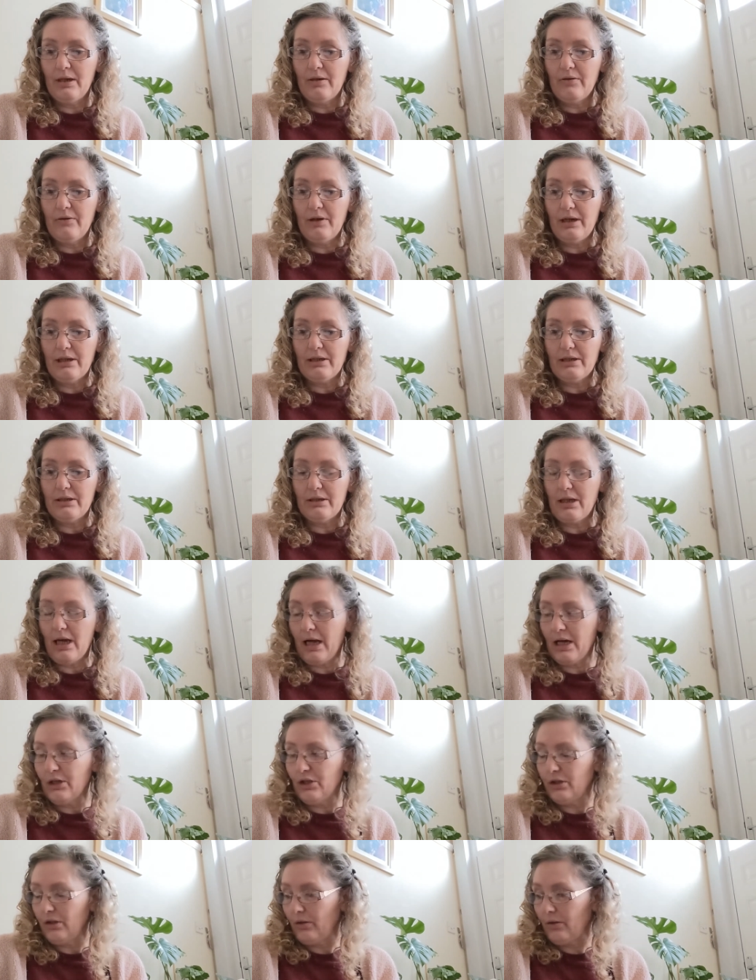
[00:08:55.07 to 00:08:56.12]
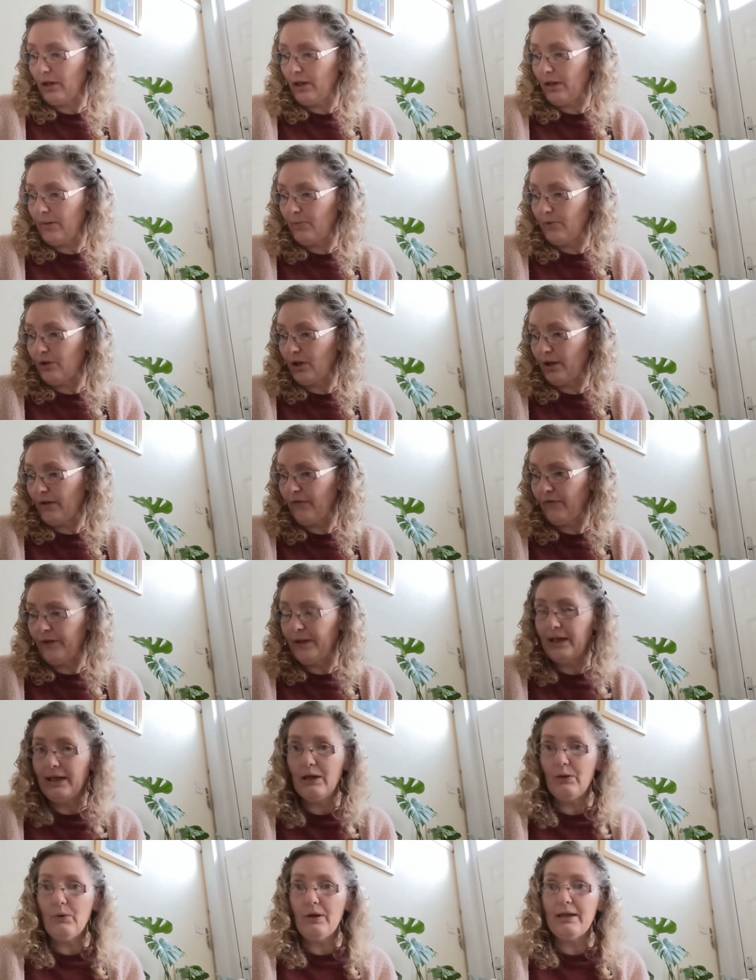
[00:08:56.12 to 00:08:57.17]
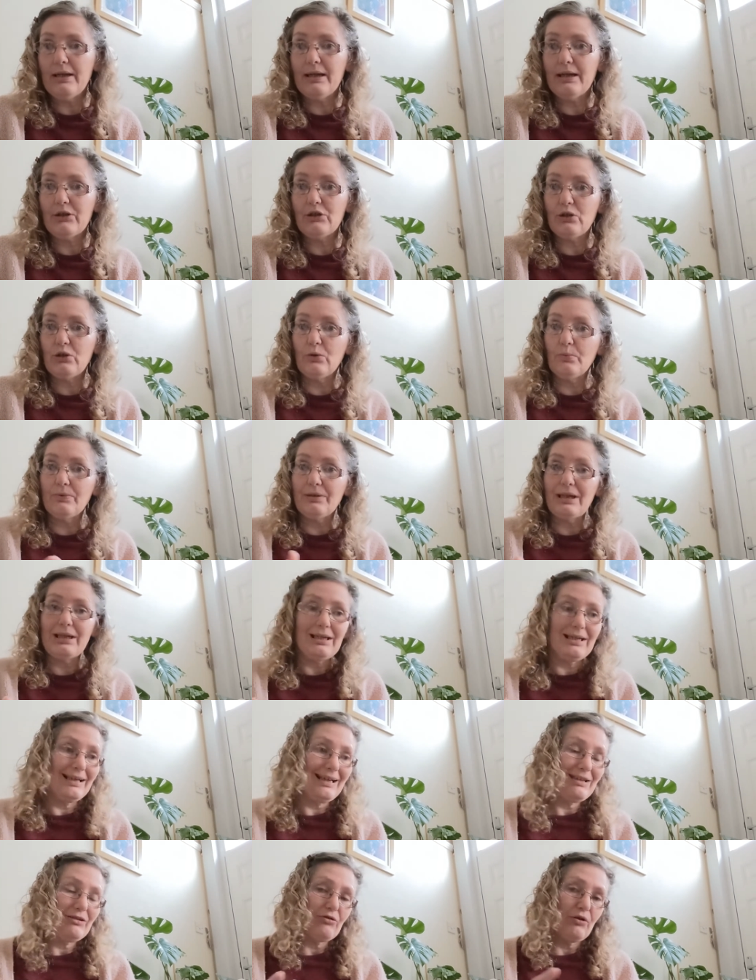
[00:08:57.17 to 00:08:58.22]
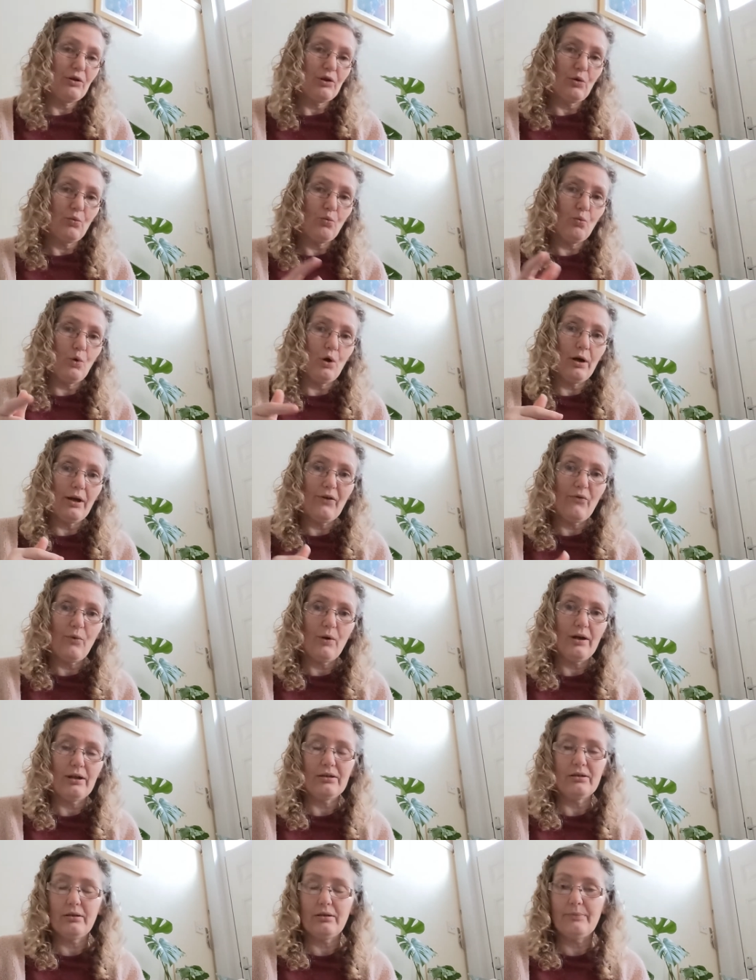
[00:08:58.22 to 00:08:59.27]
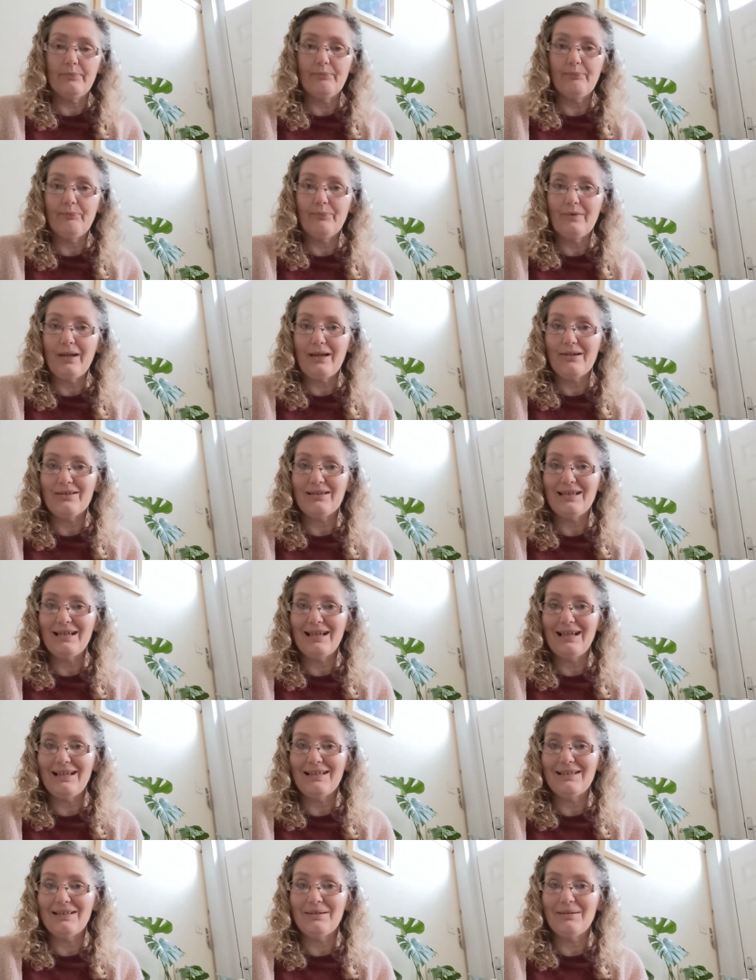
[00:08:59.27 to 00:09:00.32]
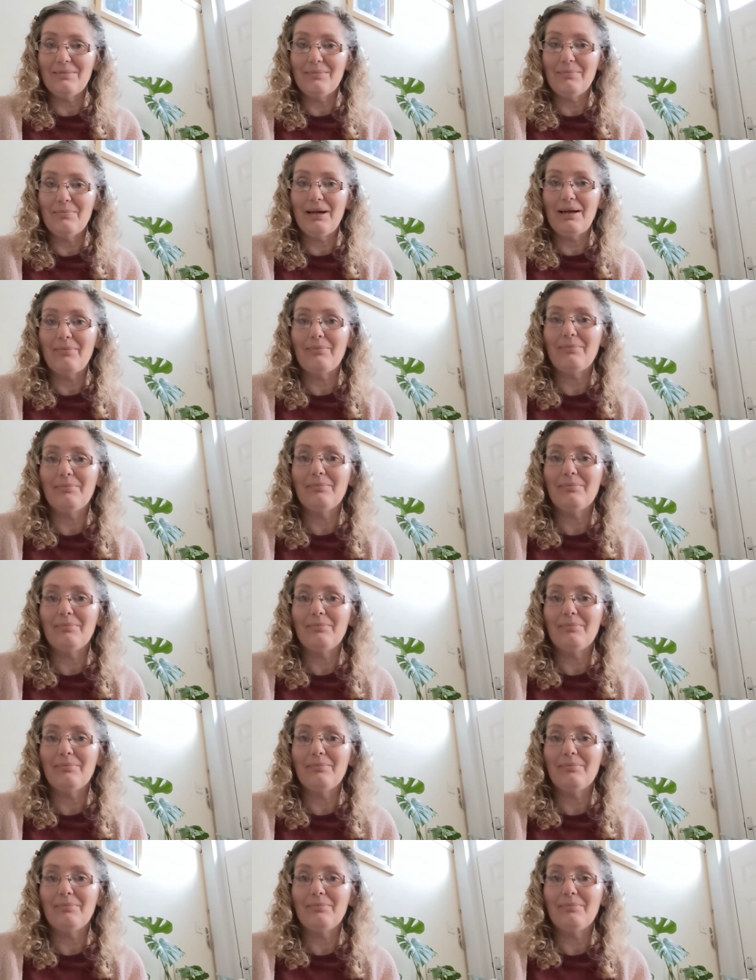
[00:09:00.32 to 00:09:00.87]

Right, I shall um, go for now and I shall update you later on on what I've worked on. I'll see you later. Bye.